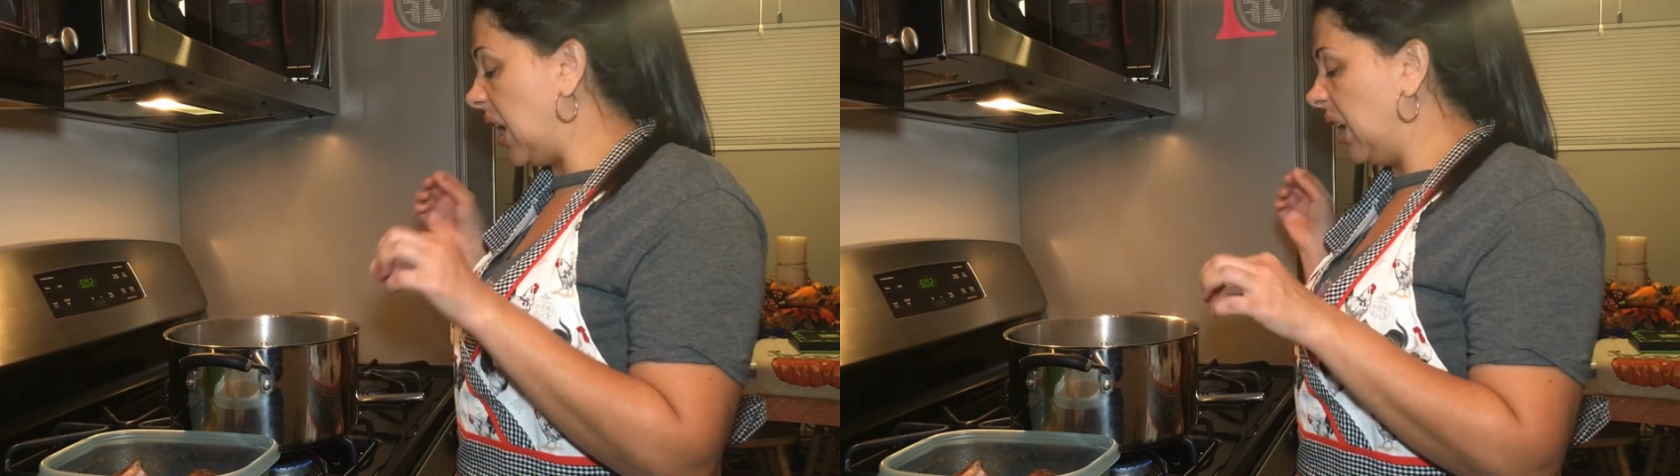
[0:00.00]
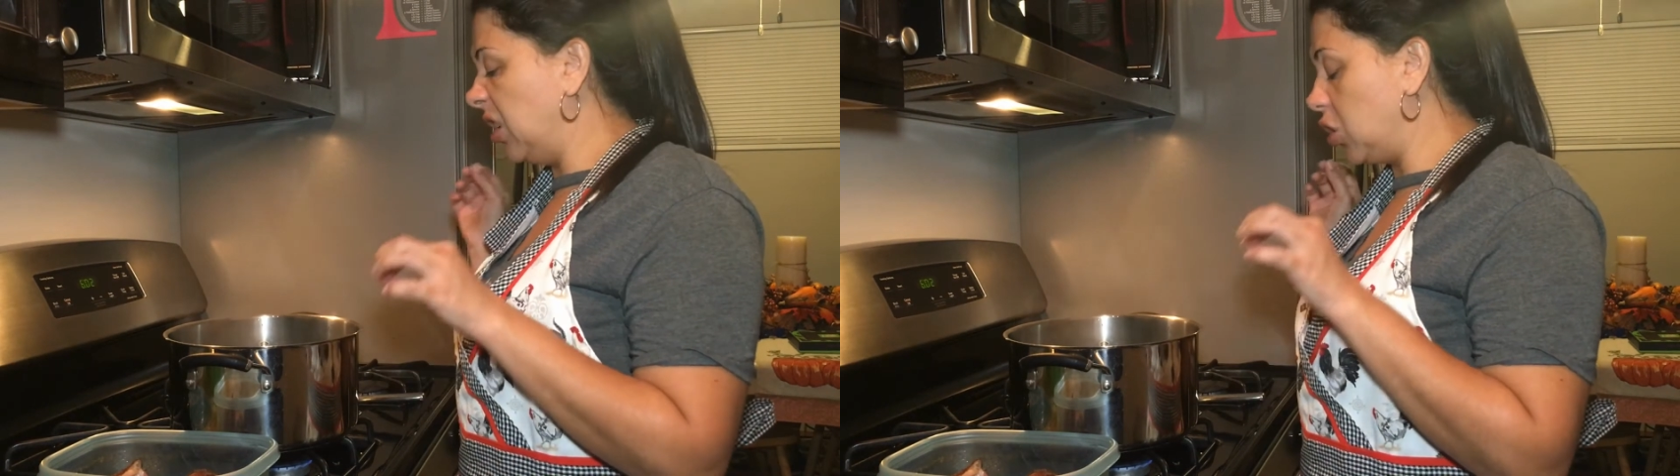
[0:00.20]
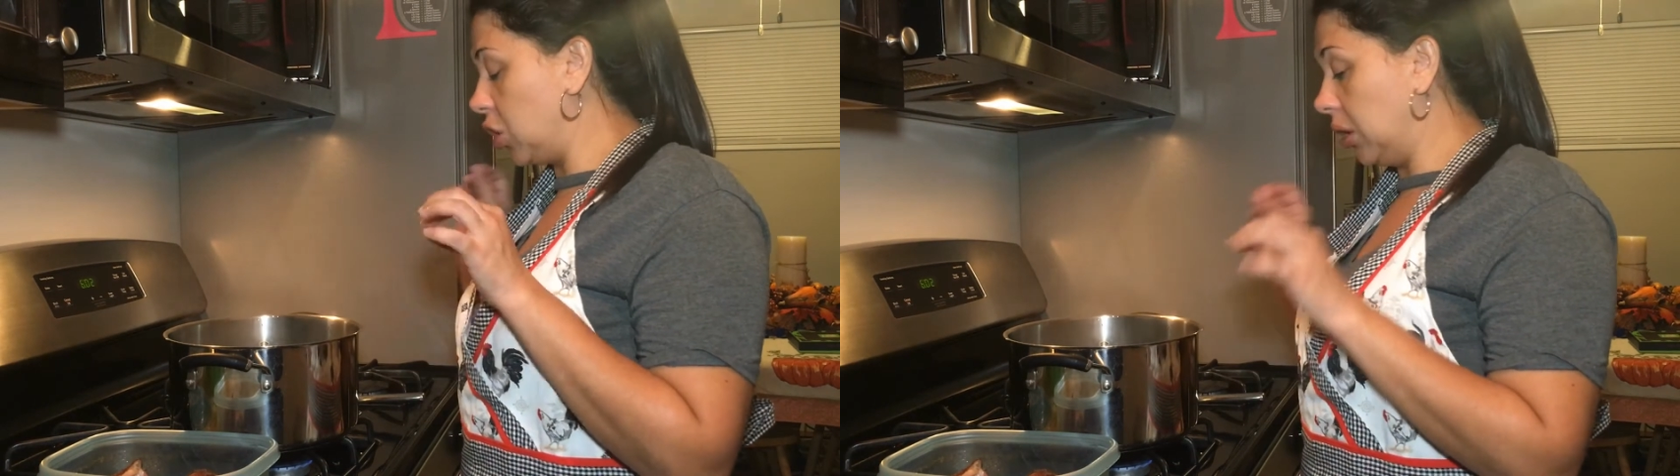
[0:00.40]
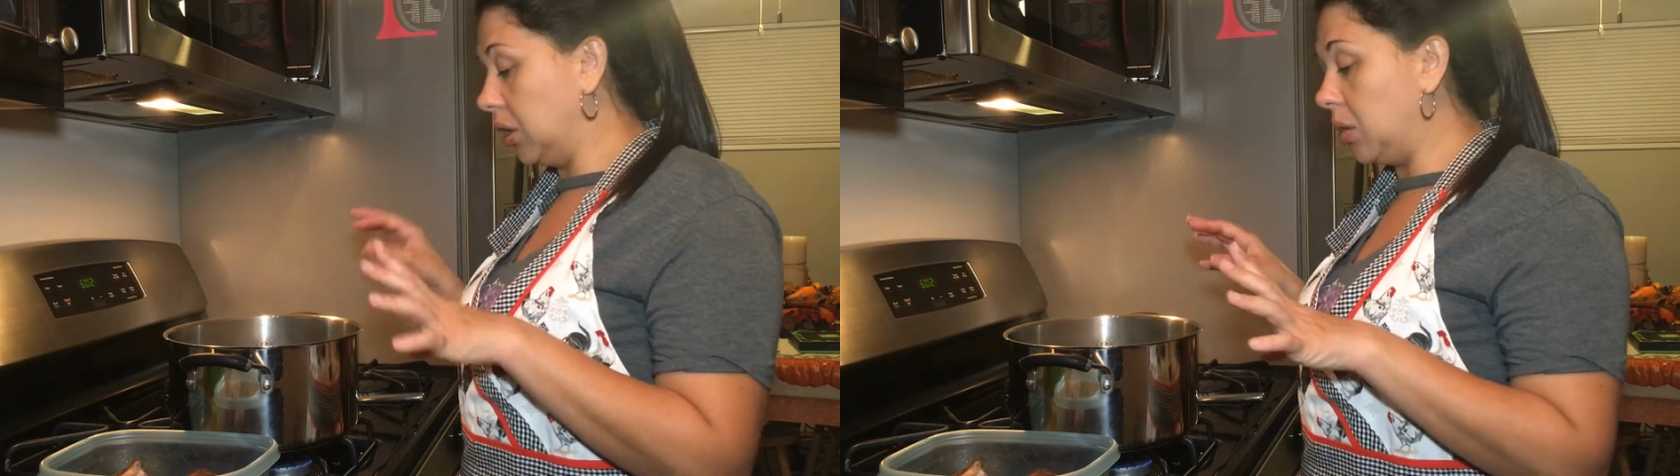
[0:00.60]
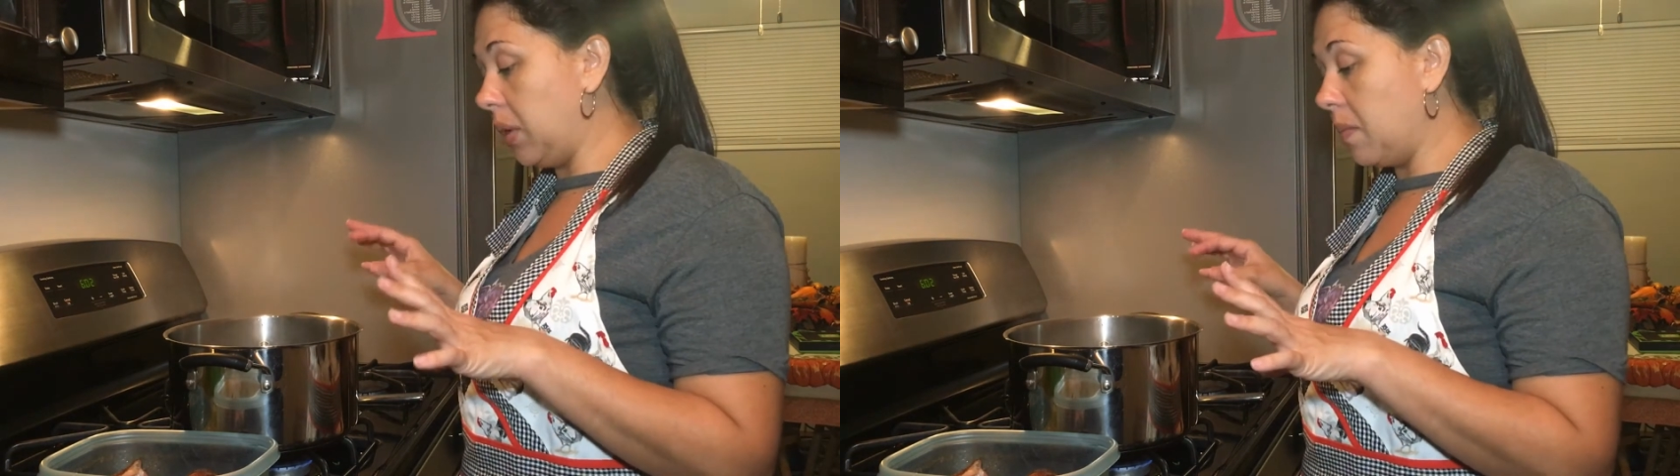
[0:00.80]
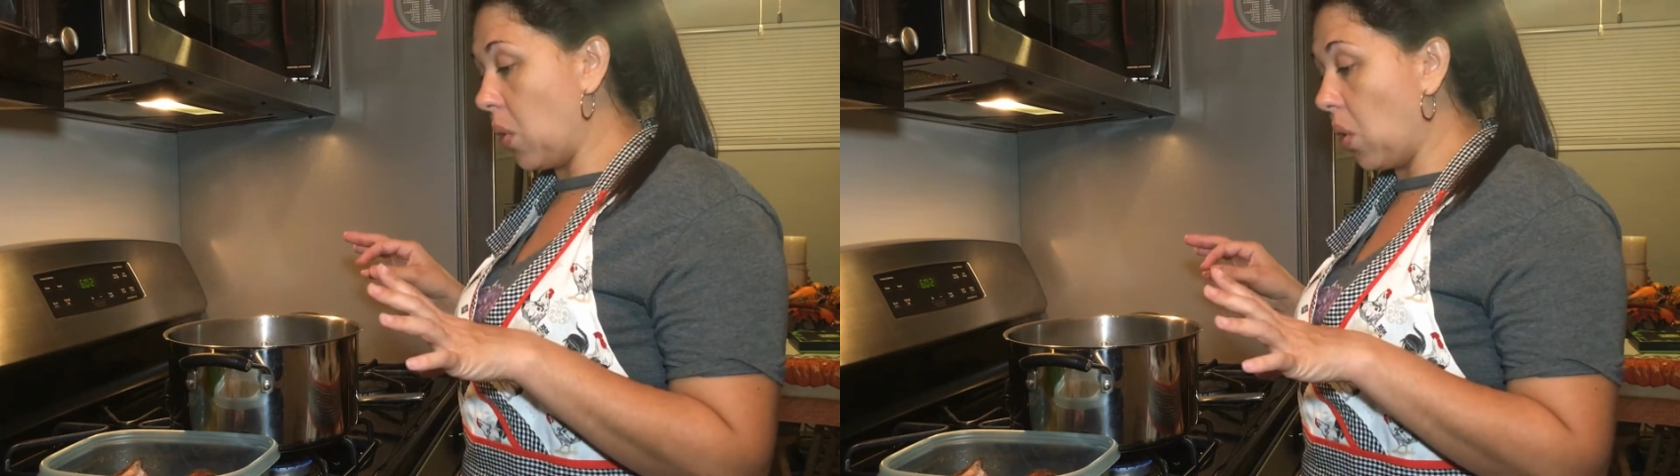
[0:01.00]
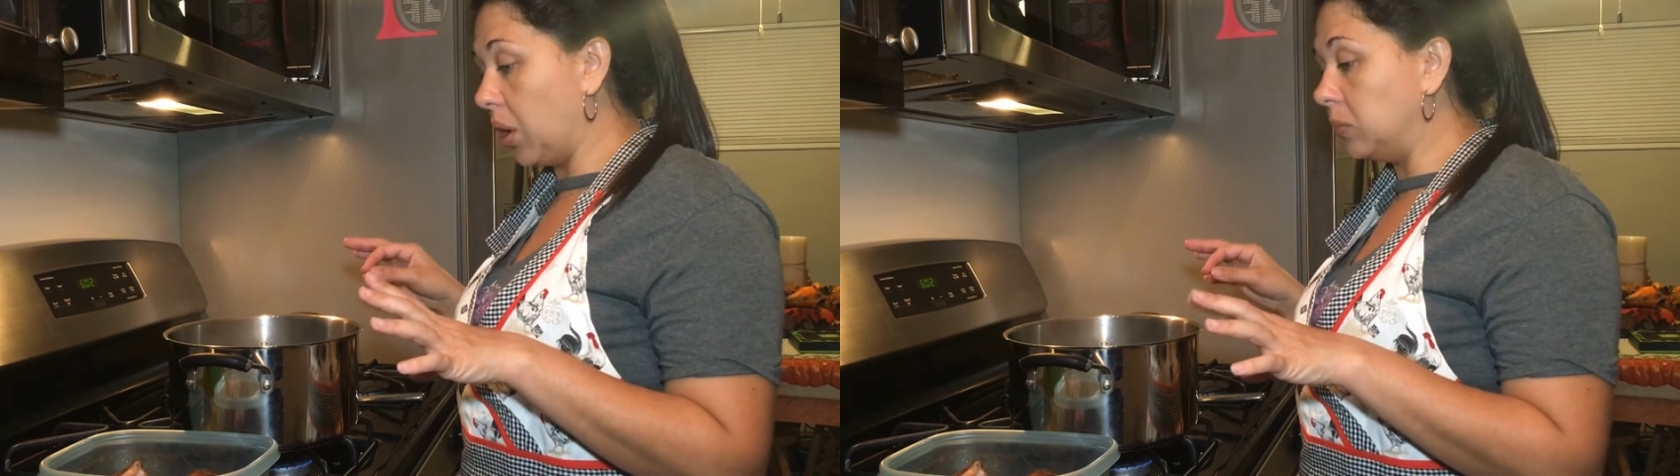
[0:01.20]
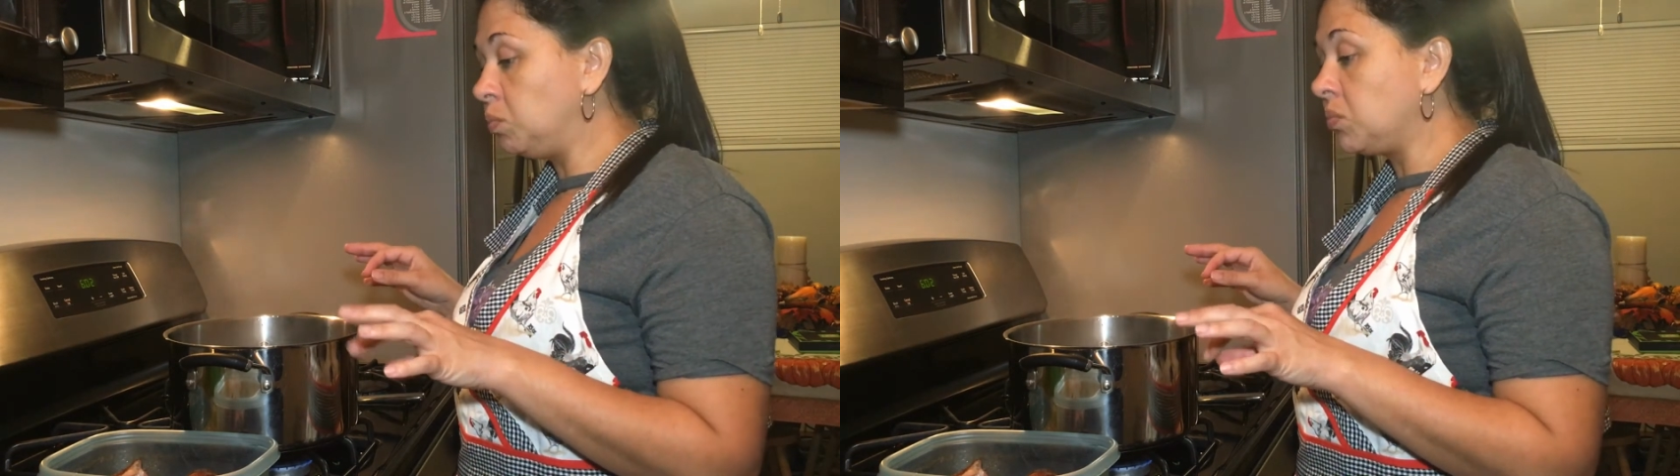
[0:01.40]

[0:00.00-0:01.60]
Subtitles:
need to cook a little bit more.